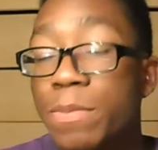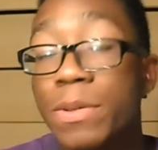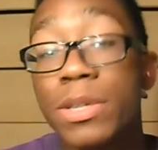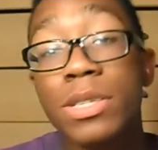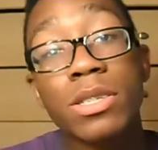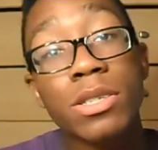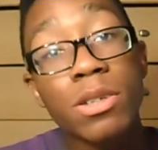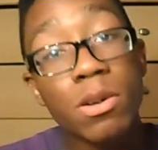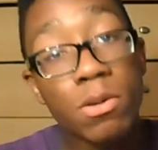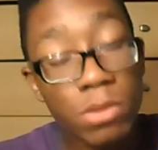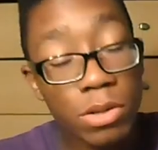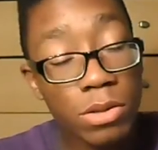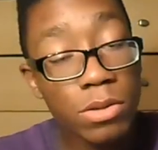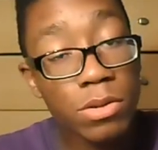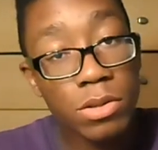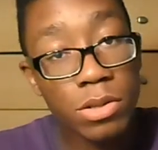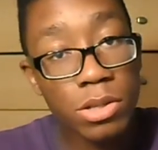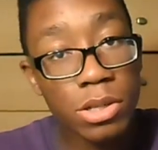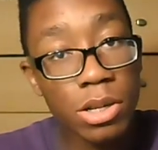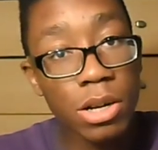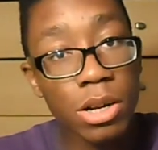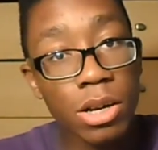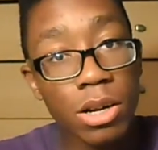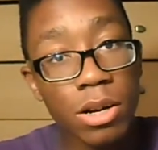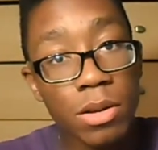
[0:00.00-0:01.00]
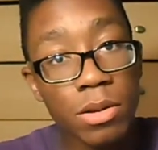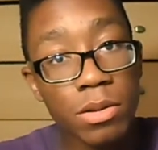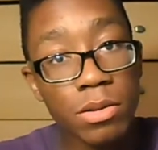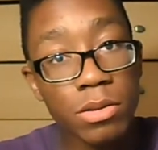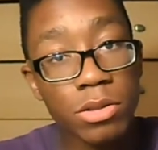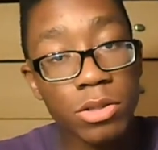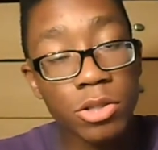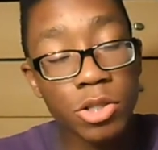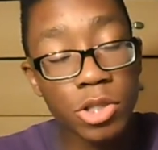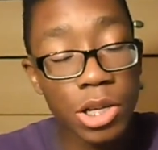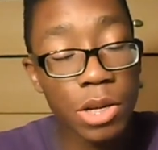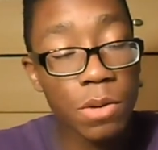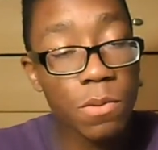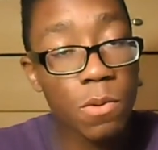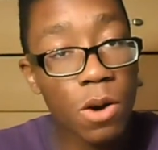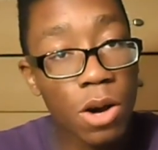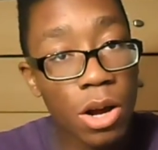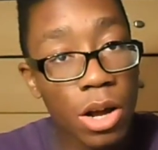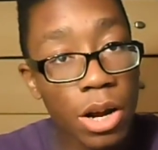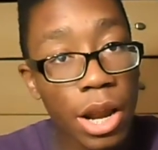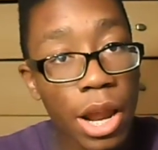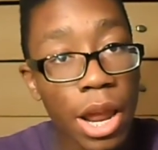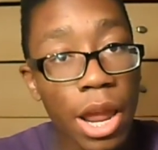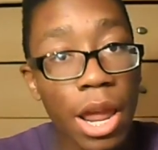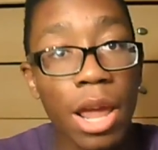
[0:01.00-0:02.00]
But so does
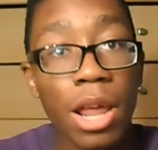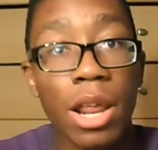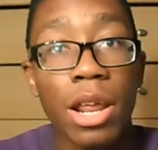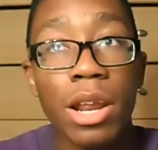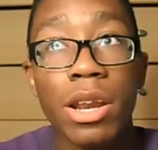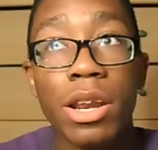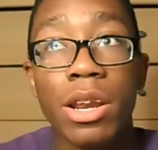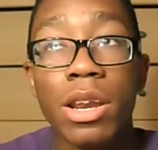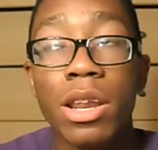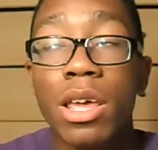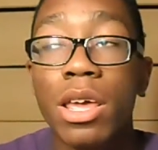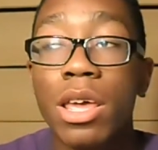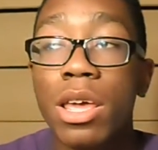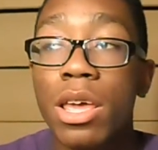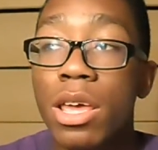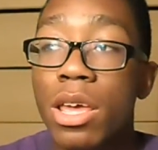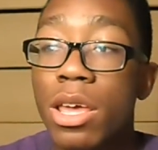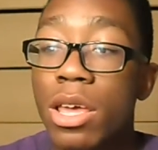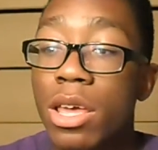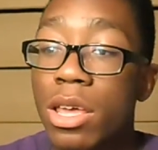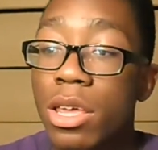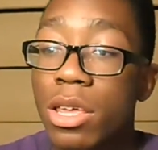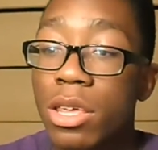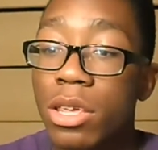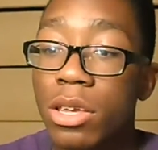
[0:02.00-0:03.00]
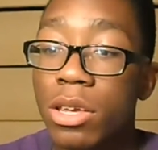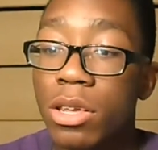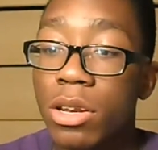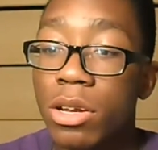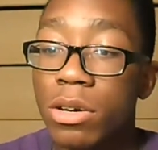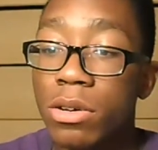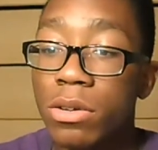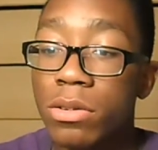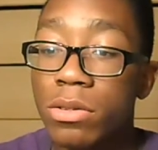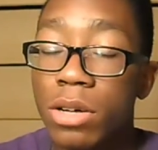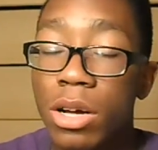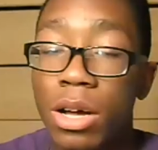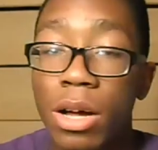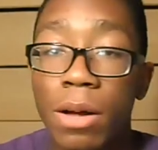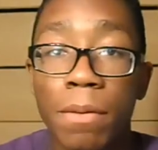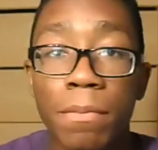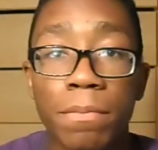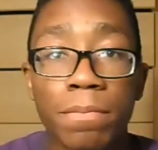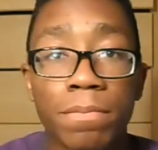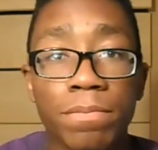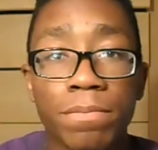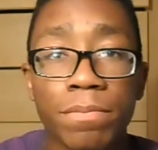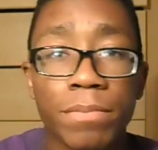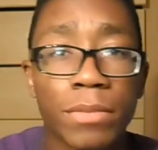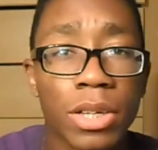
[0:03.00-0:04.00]
Jiwon and, you know,
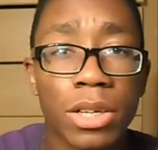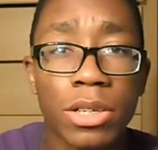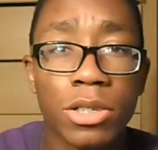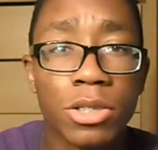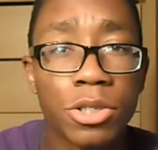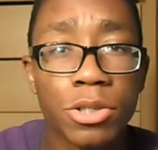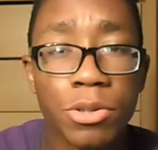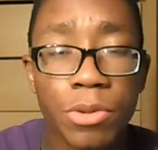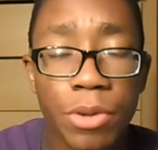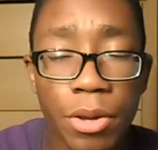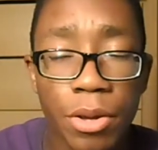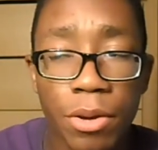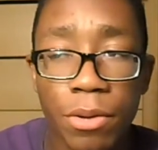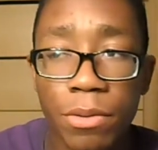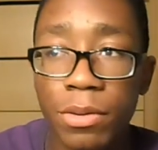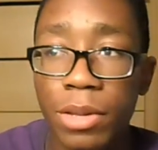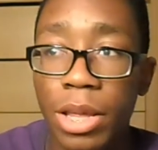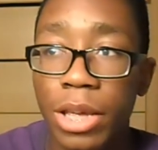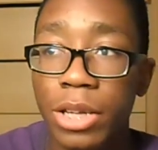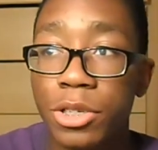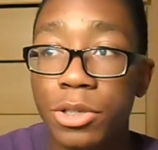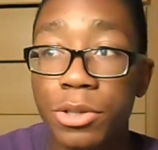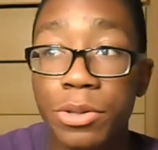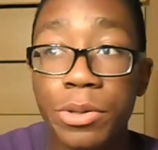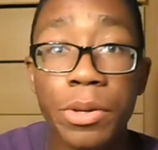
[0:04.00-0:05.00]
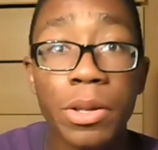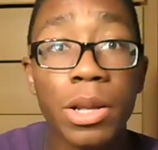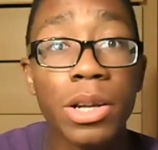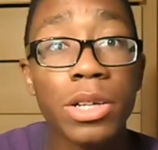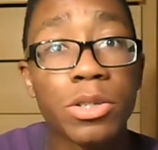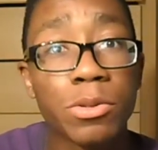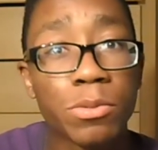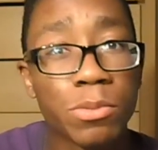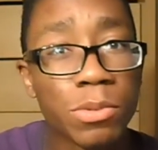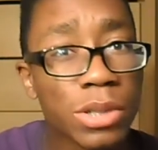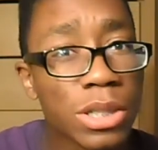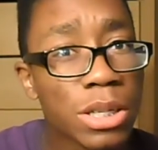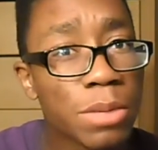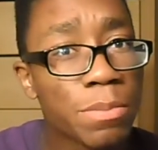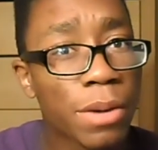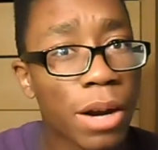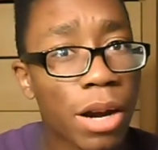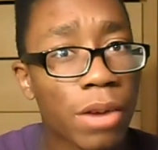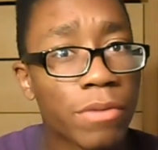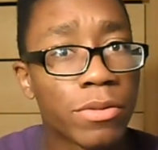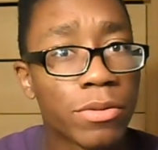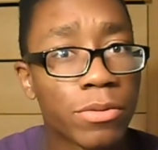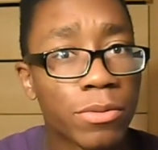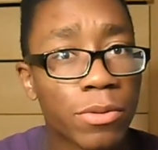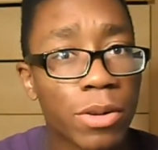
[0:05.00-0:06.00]
Juhyun. Like, Juhyun has a really
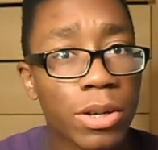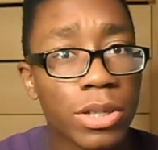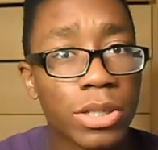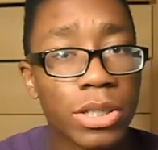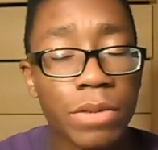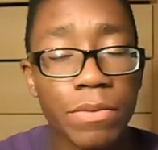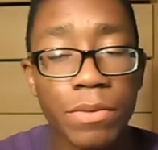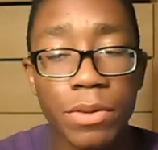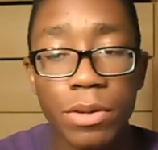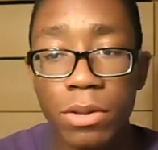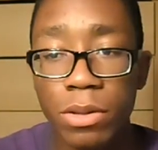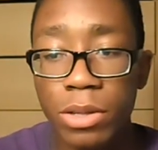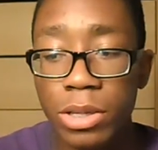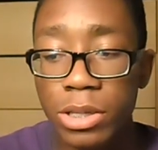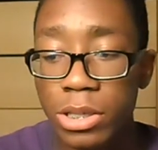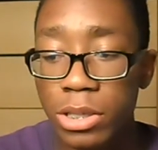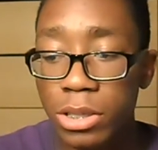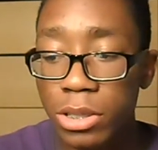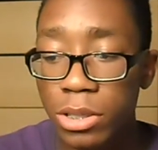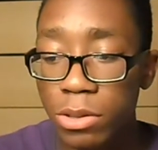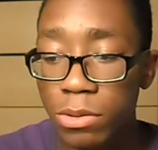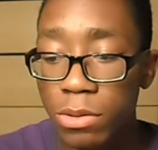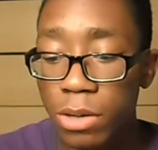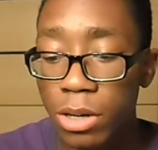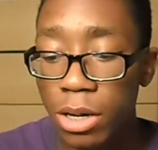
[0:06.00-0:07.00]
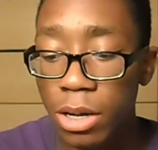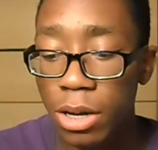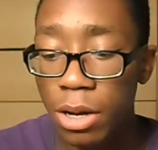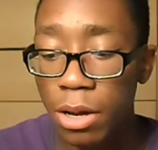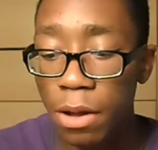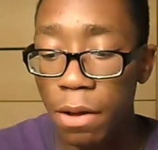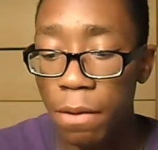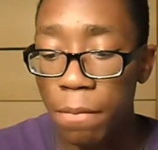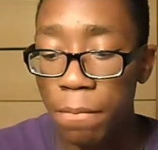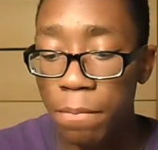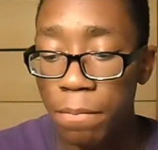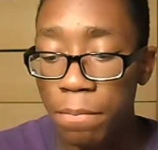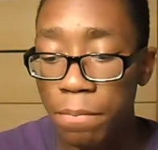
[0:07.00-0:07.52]
powerful voice. If you listen to